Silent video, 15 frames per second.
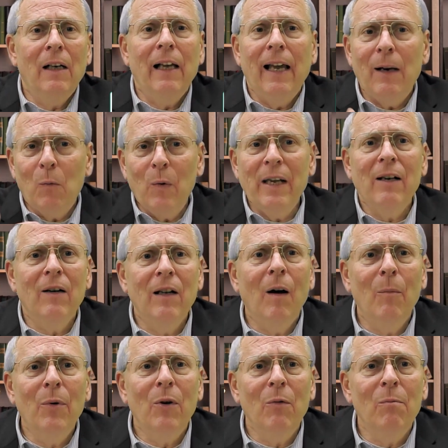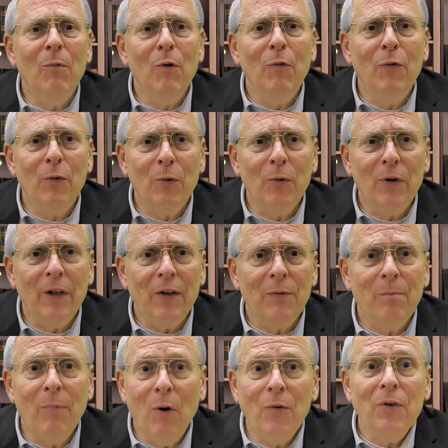and we'll help you move through this,
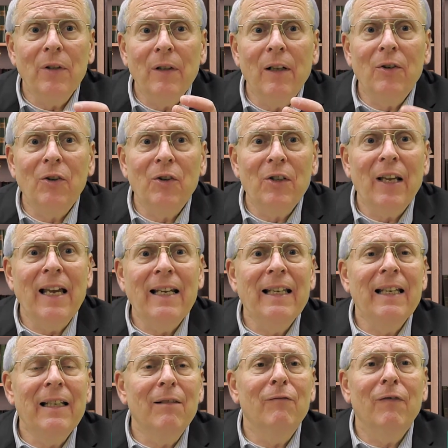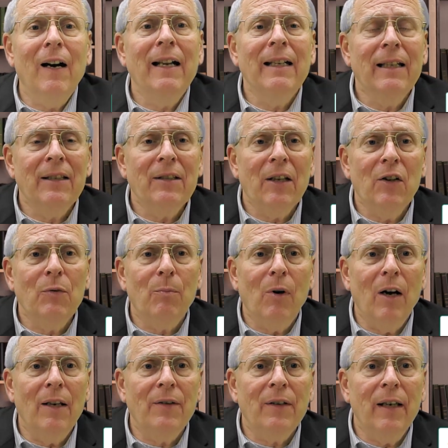both in understanding and defining the sales
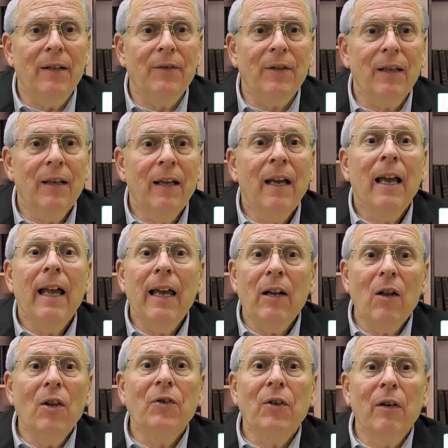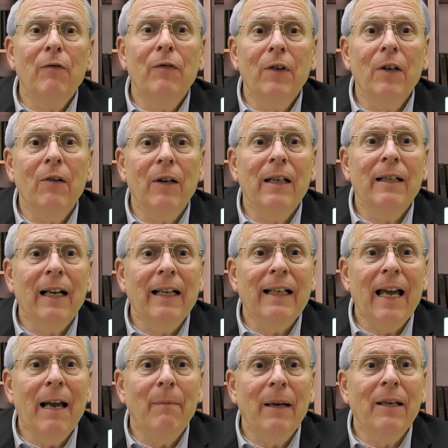process and also configuring
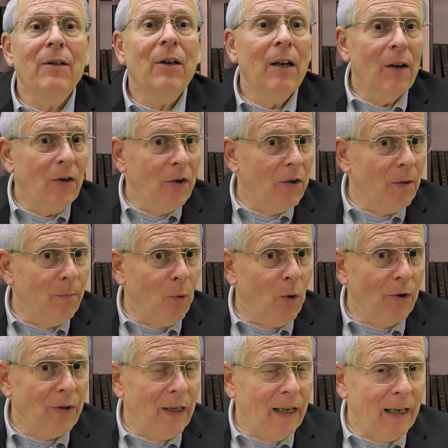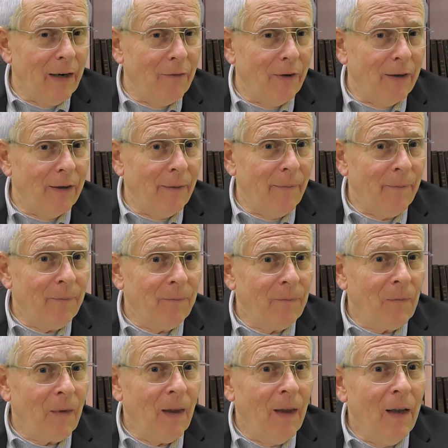dynamics to support that effort.
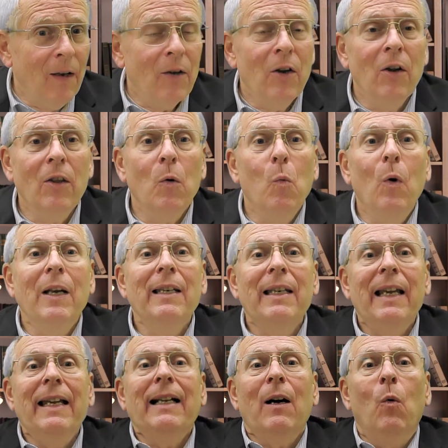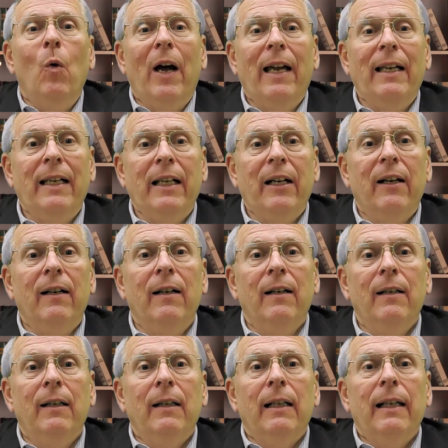The one takeaway here
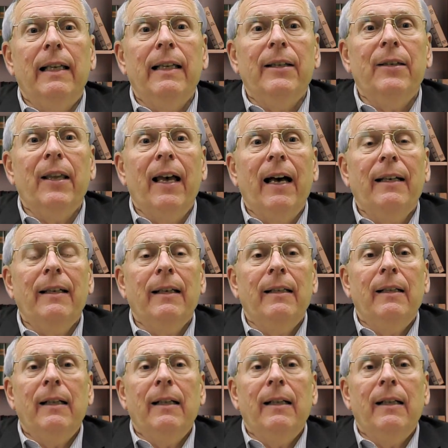is that